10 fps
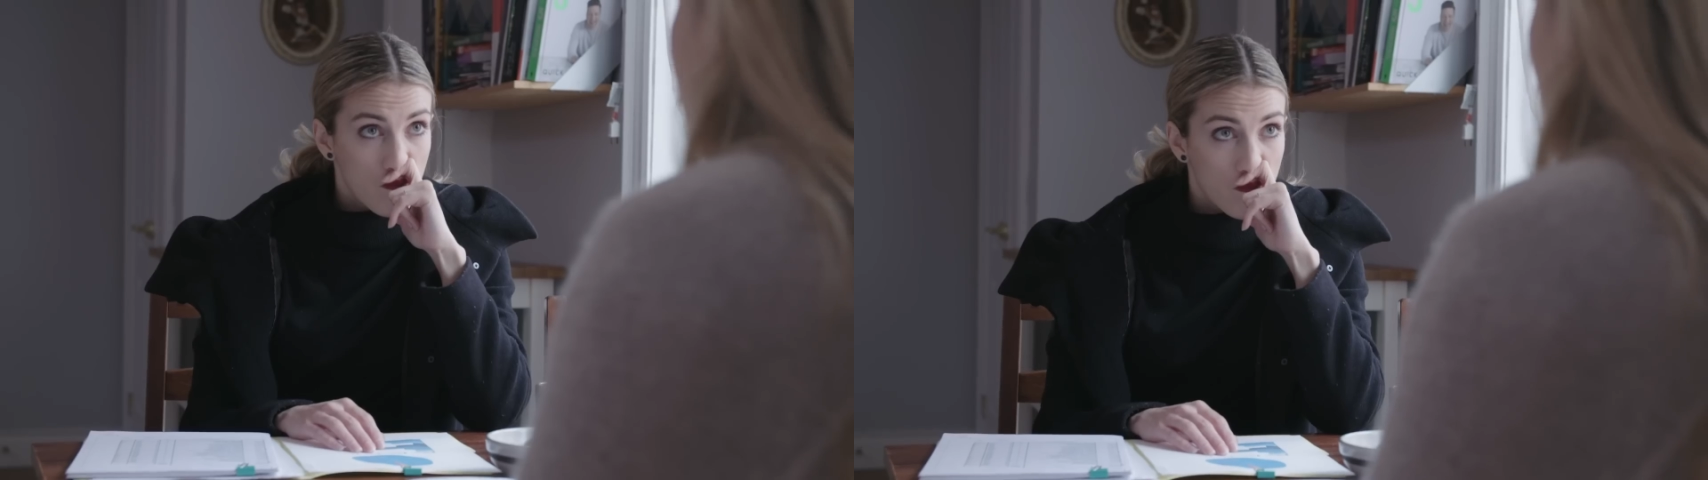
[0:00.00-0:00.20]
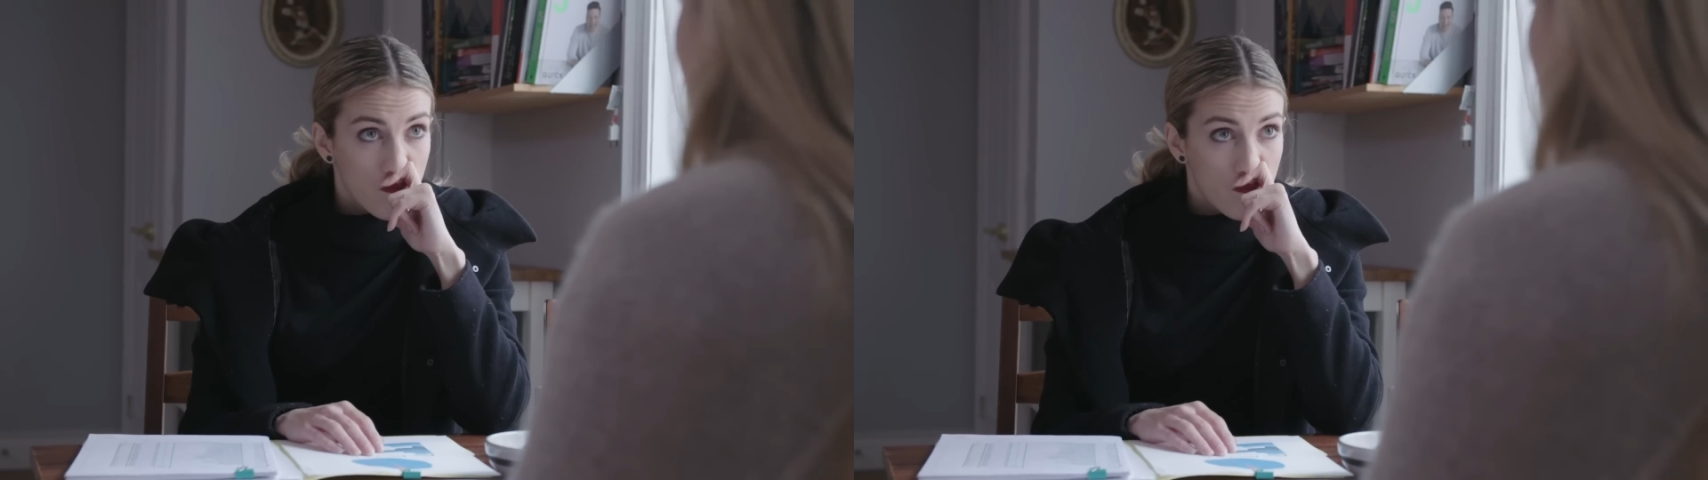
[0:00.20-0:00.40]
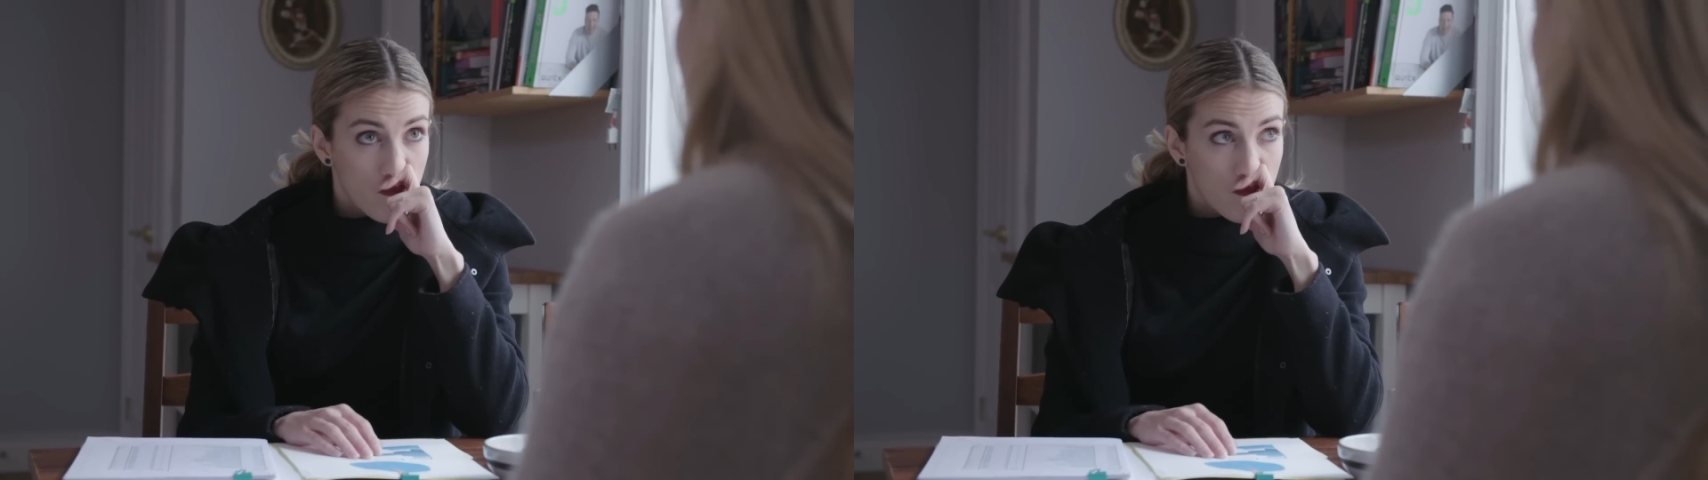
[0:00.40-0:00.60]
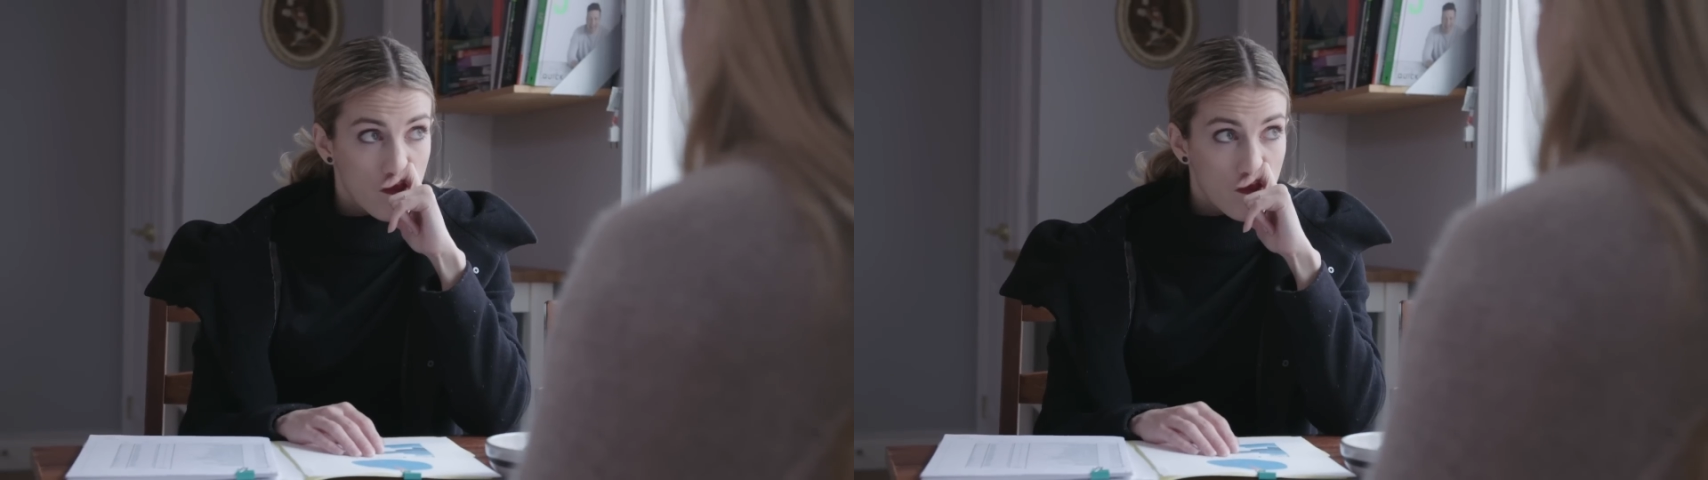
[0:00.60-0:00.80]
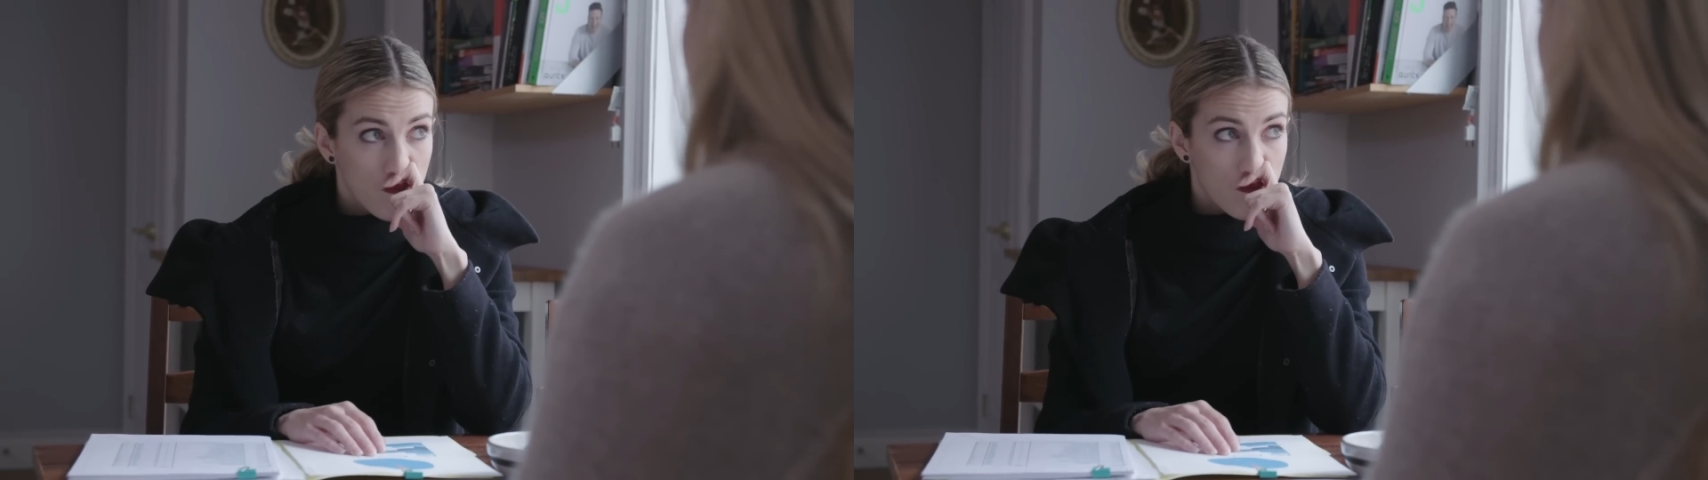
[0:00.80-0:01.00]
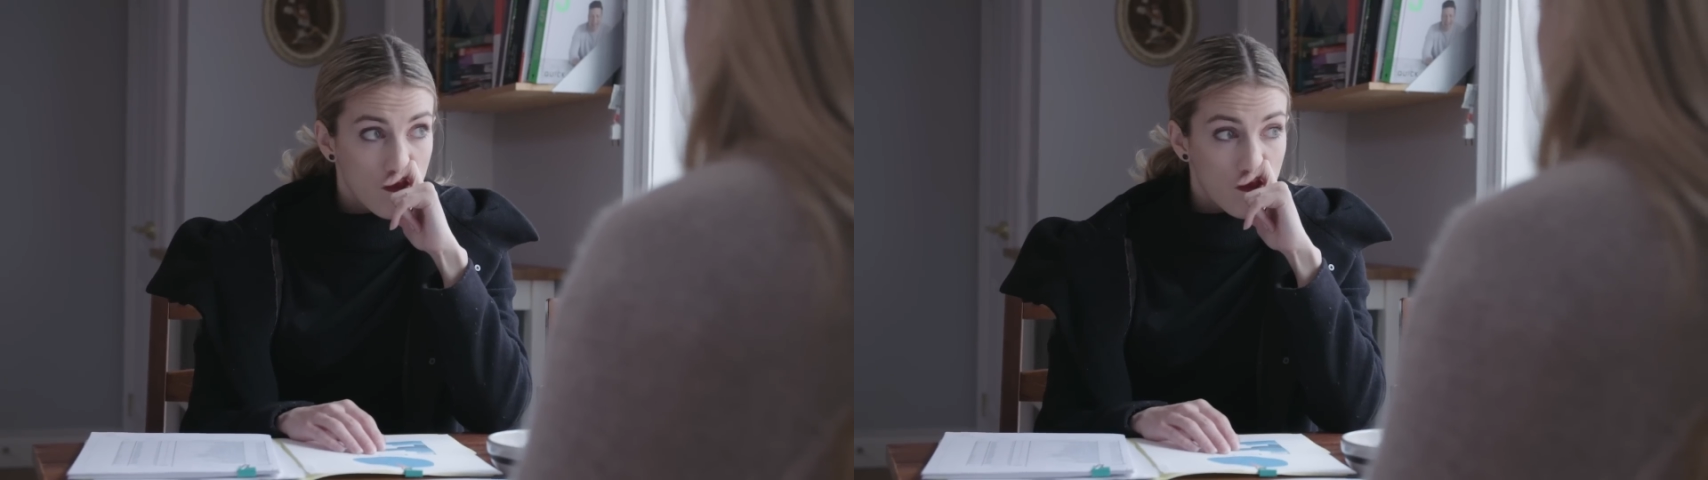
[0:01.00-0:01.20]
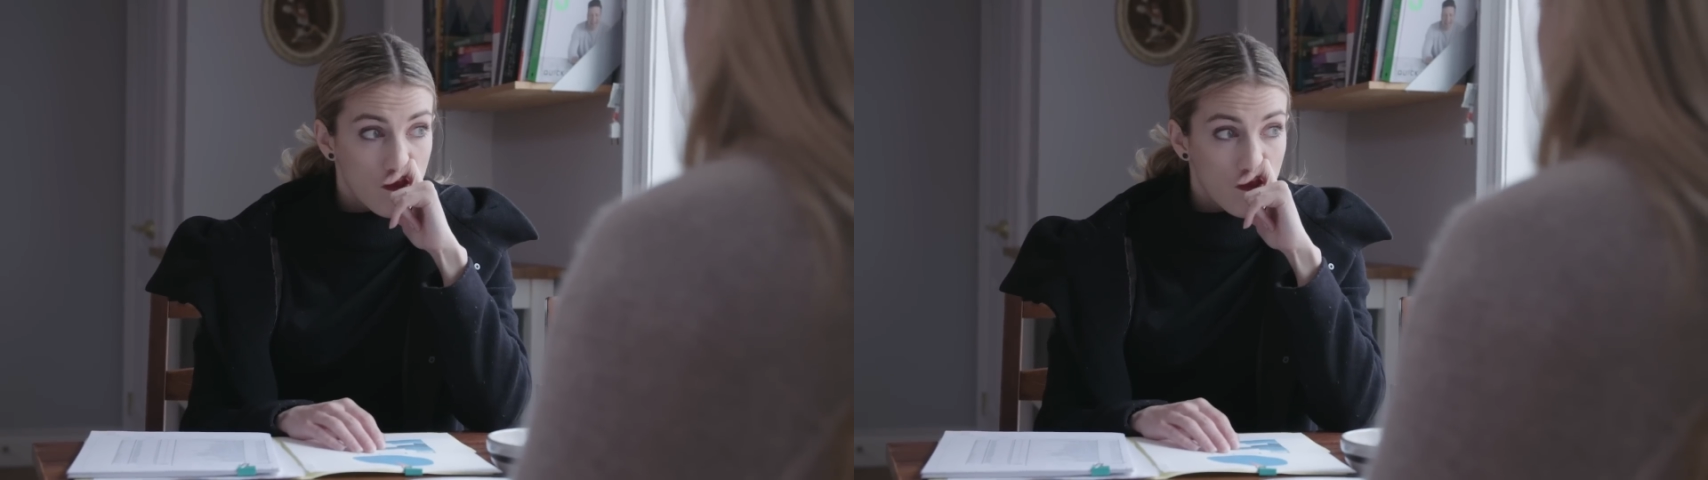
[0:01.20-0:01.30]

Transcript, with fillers: means I'm ruining my happiness